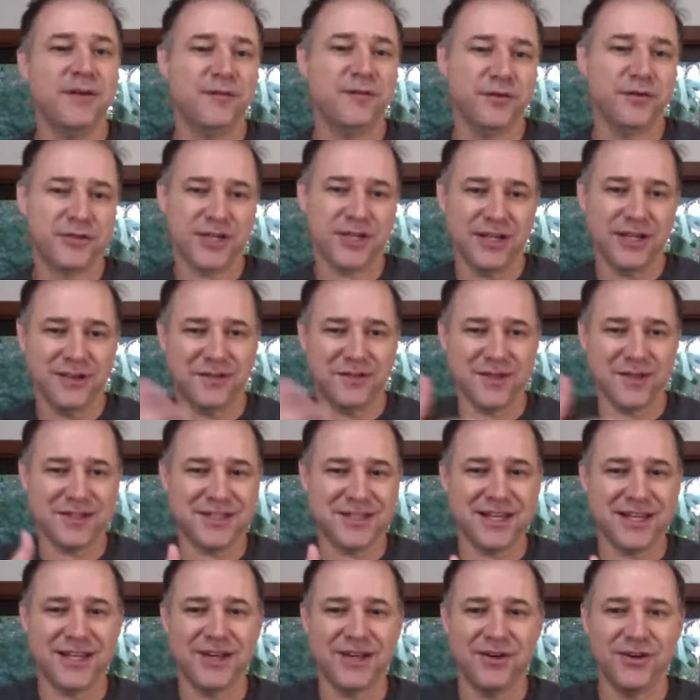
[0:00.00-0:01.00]
if you can
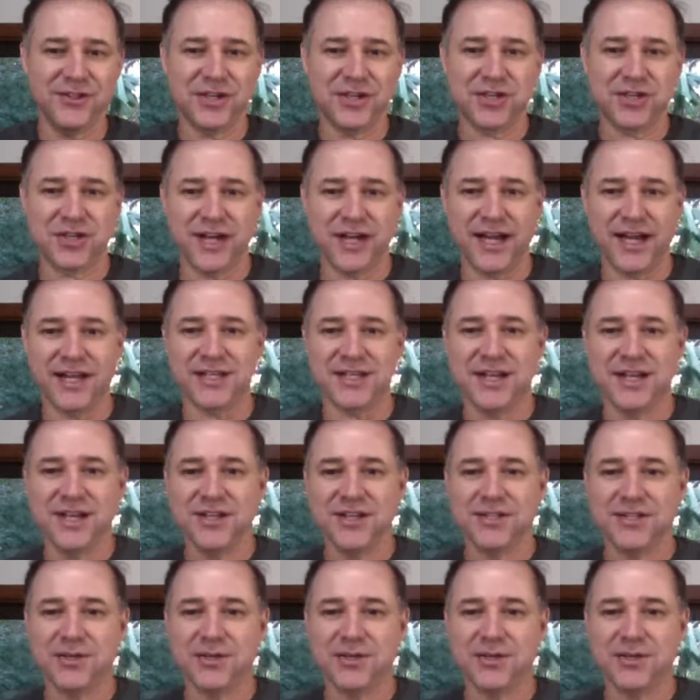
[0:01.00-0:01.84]
say hello in the chat.